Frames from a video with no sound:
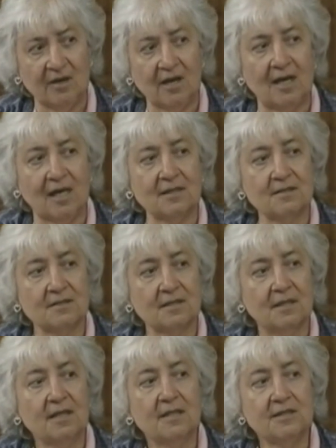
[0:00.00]
hearts
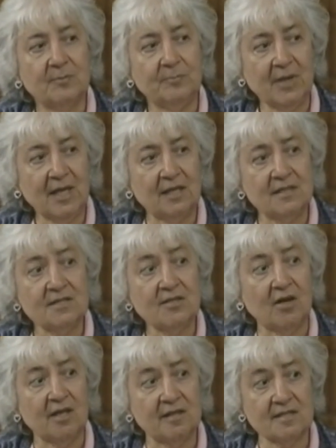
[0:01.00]
depends
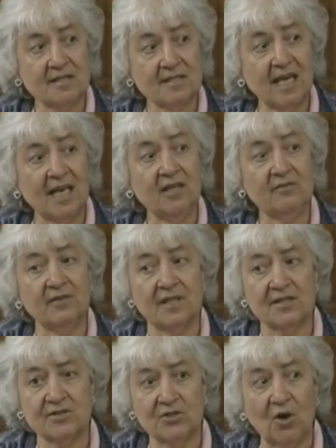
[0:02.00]
on the state of their
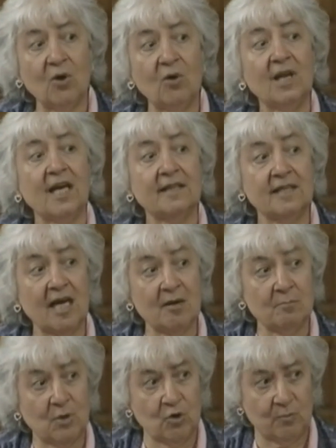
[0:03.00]
soul at that
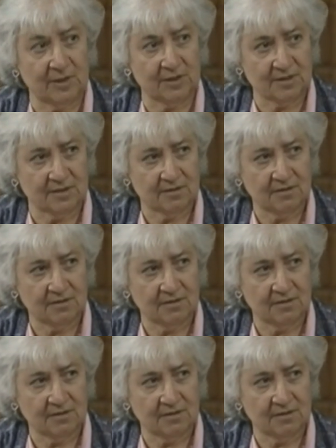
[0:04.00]
moment.